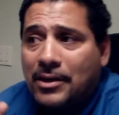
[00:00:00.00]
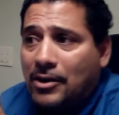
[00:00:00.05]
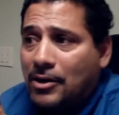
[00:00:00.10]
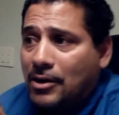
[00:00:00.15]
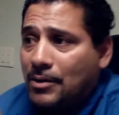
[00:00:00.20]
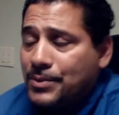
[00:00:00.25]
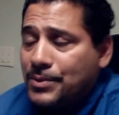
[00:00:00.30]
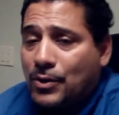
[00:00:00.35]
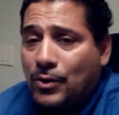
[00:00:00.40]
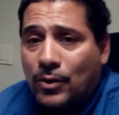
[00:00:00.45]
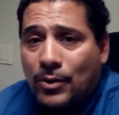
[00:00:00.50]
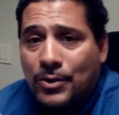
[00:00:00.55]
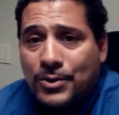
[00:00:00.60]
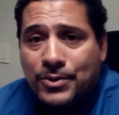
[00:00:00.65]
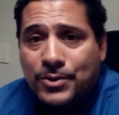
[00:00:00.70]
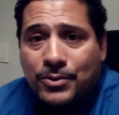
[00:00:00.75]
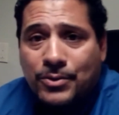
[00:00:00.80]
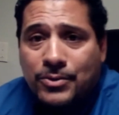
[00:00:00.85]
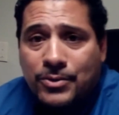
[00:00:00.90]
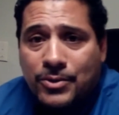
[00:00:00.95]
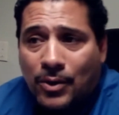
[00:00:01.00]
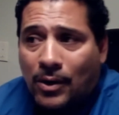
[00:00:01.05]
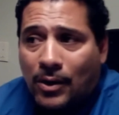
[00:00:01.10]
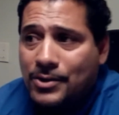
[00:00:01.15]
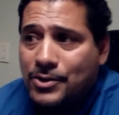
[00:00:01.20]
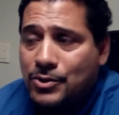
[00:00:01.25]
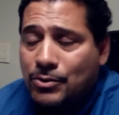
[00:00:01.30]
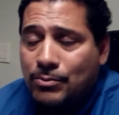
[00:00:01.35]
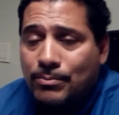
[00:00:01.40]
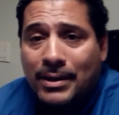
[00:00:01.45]
You can also
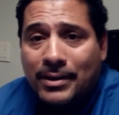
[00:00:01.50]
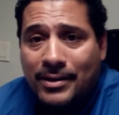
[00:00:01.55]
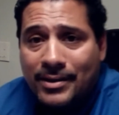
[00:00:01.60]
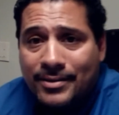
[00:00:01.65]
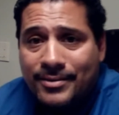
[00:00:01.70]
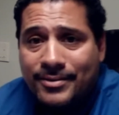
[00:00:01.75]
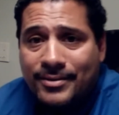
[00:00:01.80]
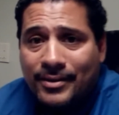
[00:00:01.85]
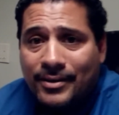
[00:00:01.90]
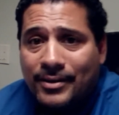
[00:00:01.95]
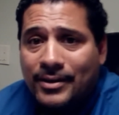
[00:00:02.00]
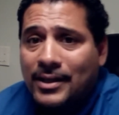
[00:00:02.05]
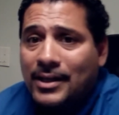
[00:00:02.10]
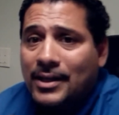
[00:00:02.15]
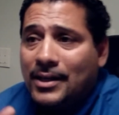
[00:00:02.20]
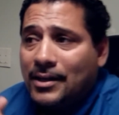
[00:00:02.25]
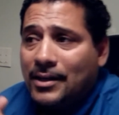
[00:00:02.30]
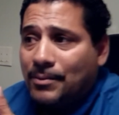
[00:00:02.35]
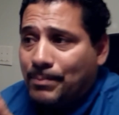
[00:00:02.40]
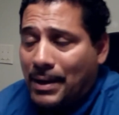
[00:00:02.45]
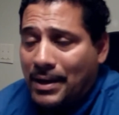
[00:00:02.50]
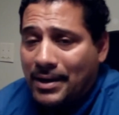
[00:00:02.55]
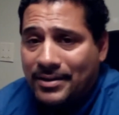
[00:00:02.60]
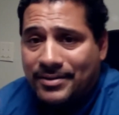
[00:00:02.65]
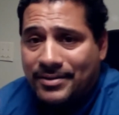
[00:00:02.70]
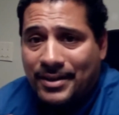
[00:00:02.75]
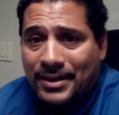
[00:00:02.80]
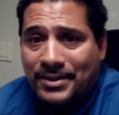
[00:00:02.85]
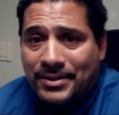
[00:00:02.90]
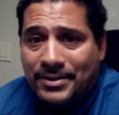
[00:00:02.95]
talk to Melissa, my
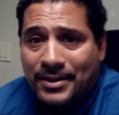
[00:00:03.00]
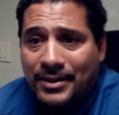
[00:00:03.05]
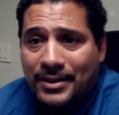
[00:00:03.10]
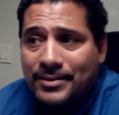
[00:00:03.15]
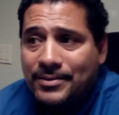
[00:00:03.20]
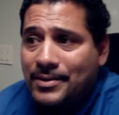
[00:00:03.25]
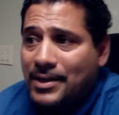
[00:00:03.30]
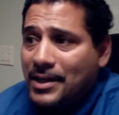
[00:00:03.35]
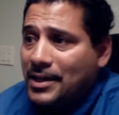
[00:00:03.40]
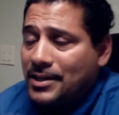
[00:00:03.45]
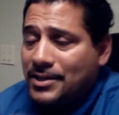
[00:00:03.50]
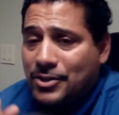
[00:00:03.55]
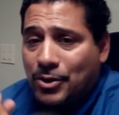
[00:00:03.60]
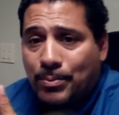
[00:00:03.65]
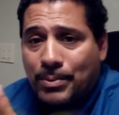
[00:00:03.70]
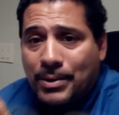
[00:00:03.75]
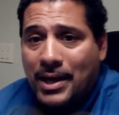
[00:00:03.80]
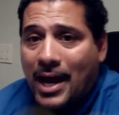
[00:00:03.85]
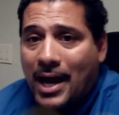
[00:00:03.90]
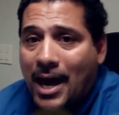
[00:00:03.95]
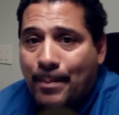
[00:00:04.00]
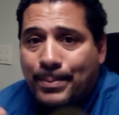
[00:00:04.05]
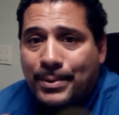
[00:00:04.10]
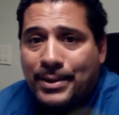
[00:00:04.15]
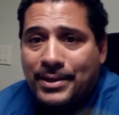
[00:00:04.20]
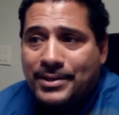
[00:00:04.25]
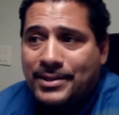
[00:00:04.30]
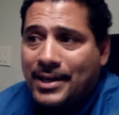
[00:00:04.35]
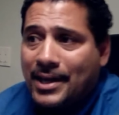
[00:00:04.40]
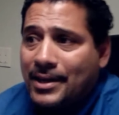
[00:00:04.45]
assistant. She'll be happy
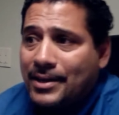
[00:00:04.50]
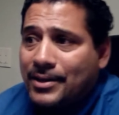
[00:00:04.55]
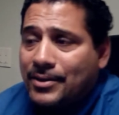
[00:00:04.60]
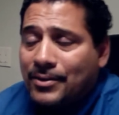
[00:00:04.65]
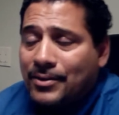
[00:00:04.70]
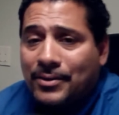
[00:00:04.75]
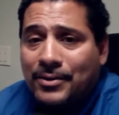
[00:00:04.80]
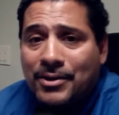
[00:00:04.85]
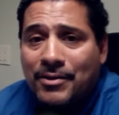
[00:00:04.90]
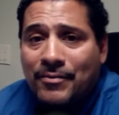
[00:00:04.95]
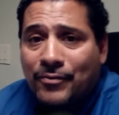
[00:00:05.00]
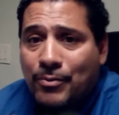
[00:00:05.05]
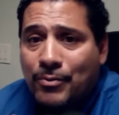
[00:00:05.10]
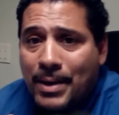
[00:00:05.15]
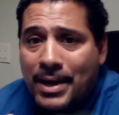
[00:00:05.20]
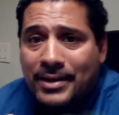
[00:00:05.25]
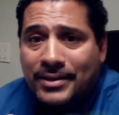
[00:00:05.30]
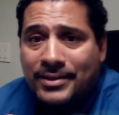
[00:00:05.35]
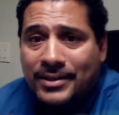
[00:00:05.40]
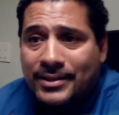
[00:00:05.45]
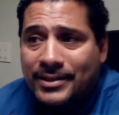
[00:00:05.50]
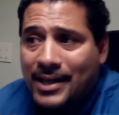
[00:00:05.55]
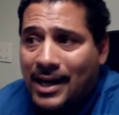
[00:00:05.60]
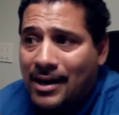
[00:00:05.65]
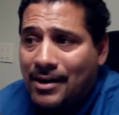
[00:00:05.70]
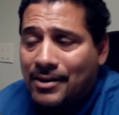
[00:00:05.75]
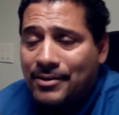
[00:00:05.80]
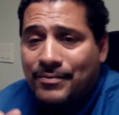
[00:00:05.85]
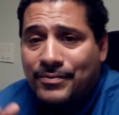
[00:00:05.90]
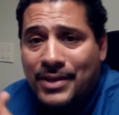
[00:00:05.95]
to take your information
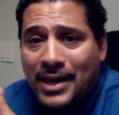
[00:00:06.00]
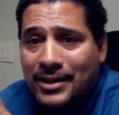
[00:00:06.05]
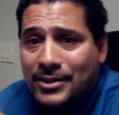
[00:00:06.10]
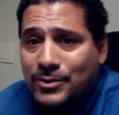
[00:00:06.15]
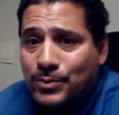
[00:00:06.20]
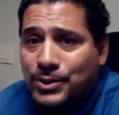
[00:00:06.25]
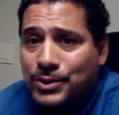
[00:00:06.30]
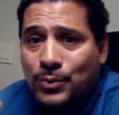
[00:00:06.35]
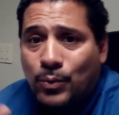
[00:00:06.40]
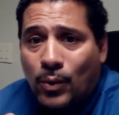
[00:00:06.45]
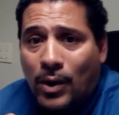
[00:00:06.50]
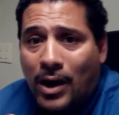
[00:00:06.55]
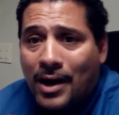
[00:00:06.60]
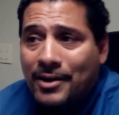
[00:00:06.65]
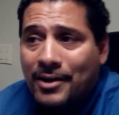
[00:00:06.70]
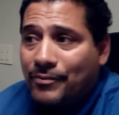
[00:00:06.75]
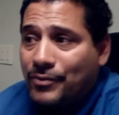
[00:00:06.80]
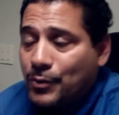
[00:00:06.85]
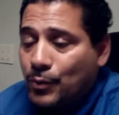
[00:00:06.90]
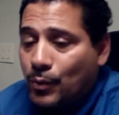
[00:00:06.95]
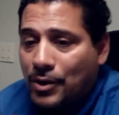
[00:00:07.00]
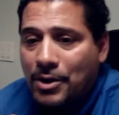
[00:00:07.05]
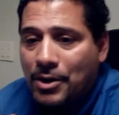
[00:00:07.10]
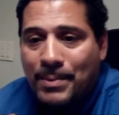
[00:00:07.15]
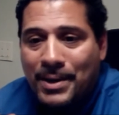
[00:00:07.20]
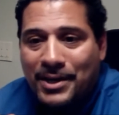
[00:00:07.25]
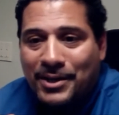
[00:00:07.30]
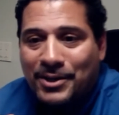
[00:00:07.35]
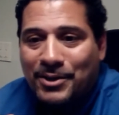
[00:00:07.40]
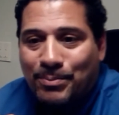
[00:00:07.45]
down if that's what you want. If you want to
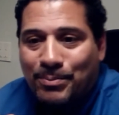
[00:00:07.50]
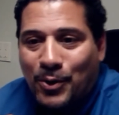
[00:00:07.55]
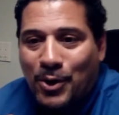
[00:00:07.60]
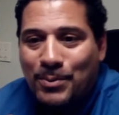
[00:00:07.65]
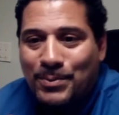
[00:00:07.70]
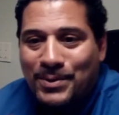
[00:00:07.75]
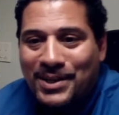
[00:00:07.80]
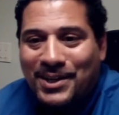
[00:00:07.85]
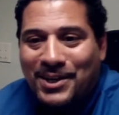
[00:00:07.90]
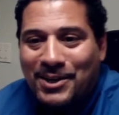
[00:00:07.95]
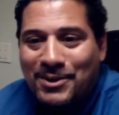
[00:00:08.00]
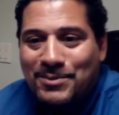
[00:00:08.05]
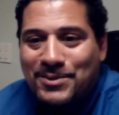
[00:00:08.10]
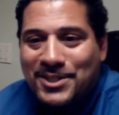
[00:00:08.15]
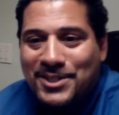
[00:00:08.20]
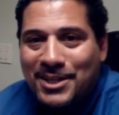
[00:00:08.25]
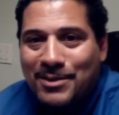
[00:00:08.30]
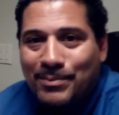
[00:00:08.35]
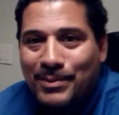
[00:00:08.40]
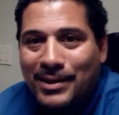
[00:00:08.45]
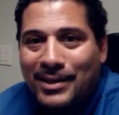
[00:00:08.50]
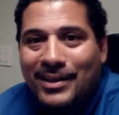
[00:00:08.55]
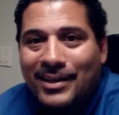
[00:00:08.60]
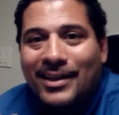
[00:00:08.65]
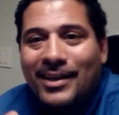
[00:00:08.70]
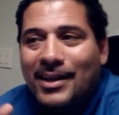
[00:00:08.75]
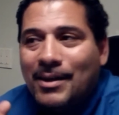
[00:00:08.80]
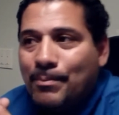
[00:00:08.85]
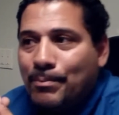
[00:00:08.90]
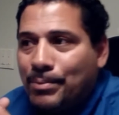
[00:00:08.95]
make an appointment to come see me,
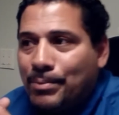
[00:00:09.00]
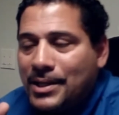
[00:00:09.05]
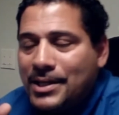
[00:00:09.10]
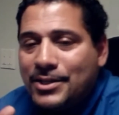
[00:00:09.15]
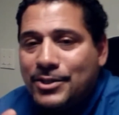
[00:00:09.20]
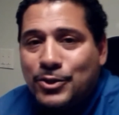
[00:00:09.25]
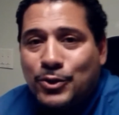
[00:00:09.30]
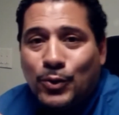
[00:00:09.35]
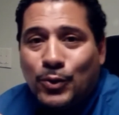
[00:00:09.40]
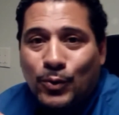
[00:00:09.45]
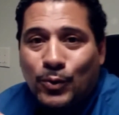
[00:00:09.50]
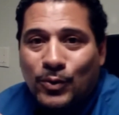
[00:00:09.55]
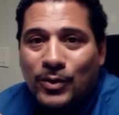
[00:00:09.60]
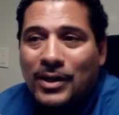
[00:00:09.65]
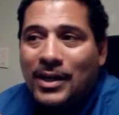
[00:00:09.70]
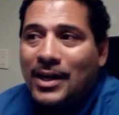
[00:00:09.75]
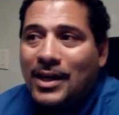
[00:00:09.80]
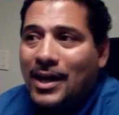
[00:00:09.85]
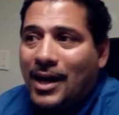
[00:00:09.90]
please do.